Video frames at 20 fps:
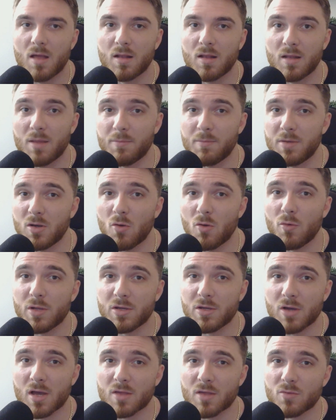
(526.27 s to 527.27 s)
Let me know what
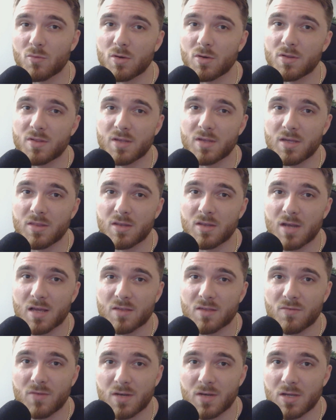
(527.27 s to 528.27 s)
you guys want to see in the
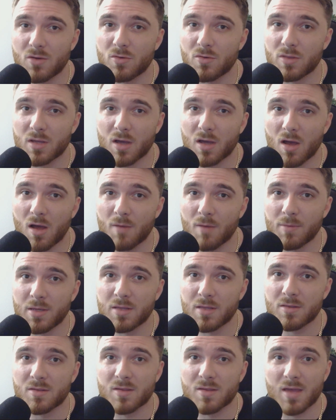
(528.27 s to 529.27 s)
next video in the
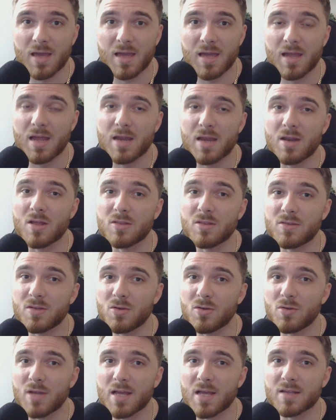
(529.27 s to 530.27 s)
comments. And
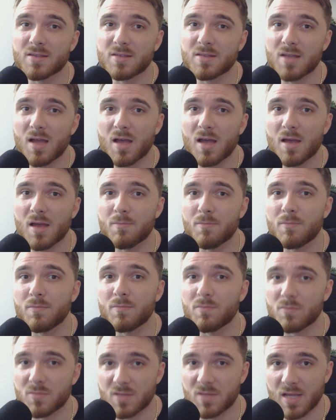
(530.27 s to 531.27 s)
until next time,
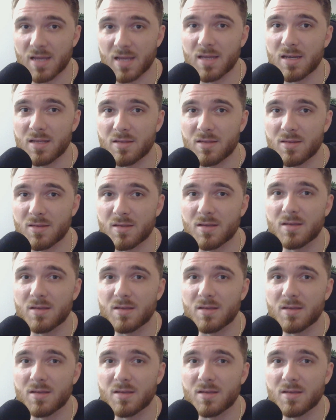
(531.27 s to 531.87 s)
take it easy.